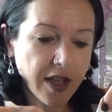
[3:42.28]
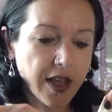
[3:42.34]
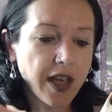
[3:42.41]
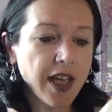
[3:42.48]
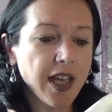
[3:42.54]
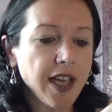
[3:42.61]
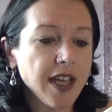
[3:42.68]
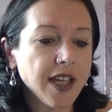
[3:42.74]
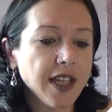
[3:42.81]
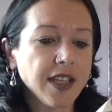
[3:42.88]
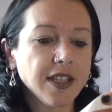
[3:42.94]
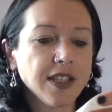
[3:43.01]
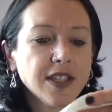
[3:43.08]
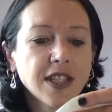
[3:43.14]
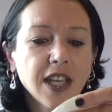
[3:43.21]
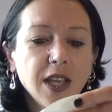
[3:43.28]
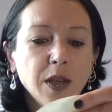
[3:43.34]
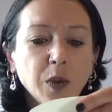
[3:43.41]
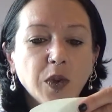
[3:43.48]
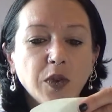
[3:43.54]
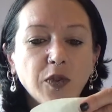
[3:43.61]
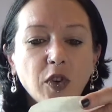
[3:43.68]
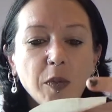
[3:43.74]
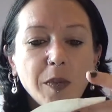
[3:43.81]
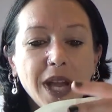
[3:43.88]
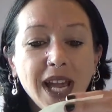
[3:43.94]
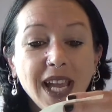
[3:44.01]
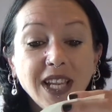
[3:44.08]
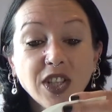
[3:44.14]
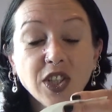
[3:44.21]
and it was from
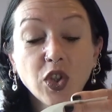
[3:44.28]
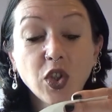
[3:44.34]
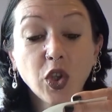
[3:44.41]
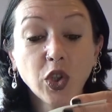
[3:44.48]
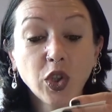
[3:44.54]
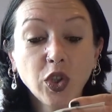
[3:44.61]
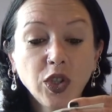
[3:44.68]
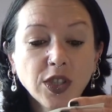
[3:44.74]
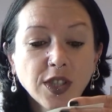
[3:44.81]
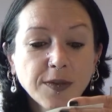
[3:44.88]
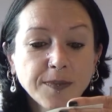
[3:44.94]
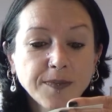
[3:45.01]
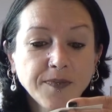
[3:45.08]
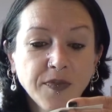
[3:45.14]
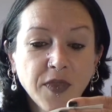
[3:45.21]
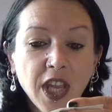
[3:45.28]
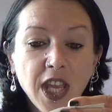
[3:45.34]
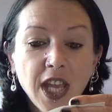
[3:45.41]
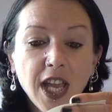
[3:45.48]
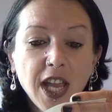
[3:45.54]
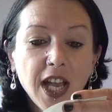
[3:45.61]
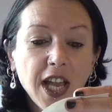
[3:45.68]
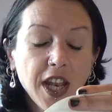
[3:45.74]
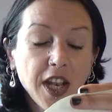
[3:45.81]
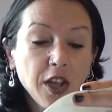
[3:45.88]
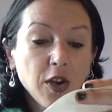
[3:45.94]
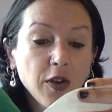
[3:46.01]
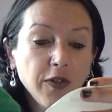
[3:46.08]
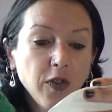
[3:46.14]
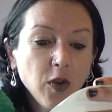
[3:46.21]
Hanks and the Hood and I
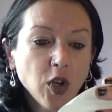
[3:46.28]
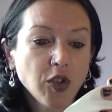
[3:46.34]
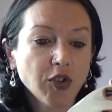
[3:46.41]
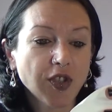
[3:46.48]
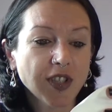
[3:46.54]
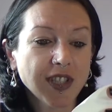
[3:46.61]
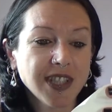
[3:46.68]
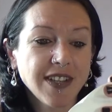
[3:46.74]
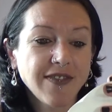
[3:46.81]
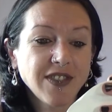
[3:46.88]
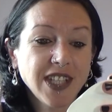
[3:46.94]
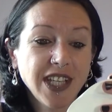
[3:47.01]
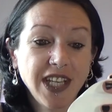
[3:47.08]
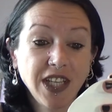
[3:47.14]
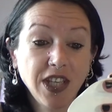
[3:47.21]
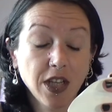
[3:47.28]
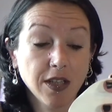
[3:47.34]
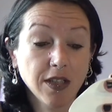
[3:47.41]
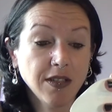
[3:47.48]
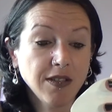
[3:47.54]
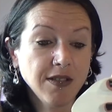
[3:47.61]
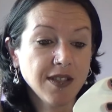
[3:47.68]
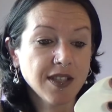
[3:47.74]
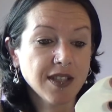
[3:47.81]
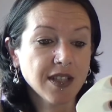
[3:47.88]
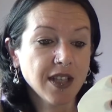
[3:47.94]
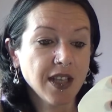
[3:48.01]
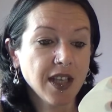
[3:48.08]
got 417 yards